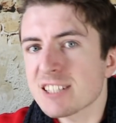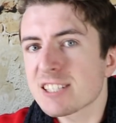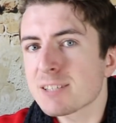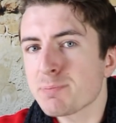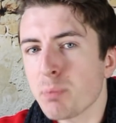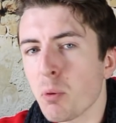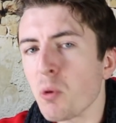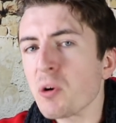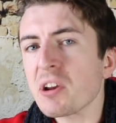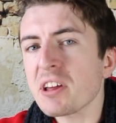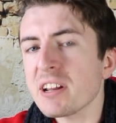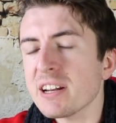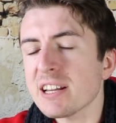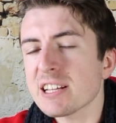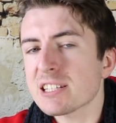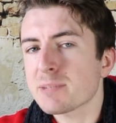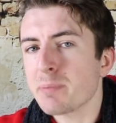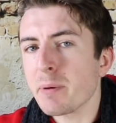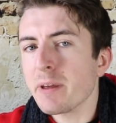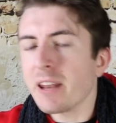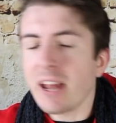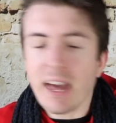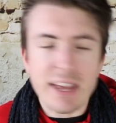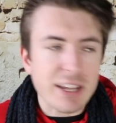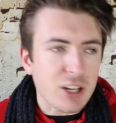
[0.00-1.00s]
Sporting
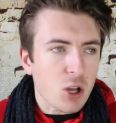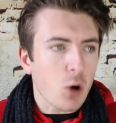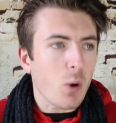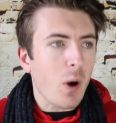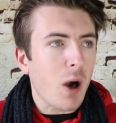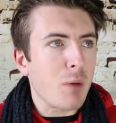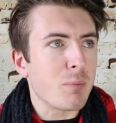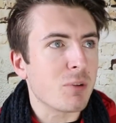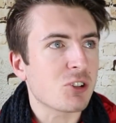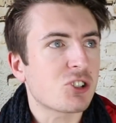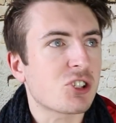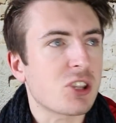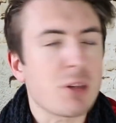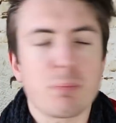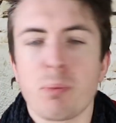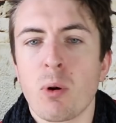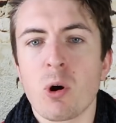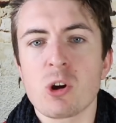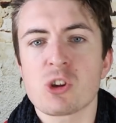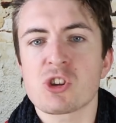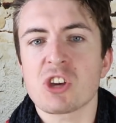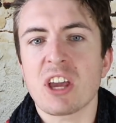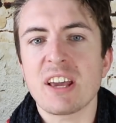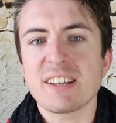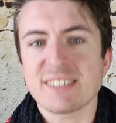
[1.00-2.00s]
Lisbon, I know how much the
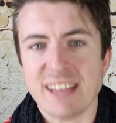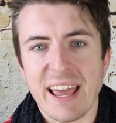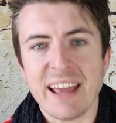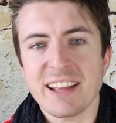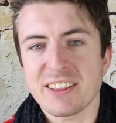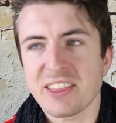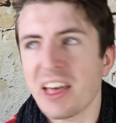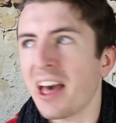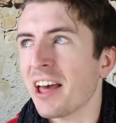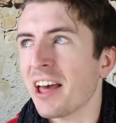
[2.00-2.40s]
Portuguese hate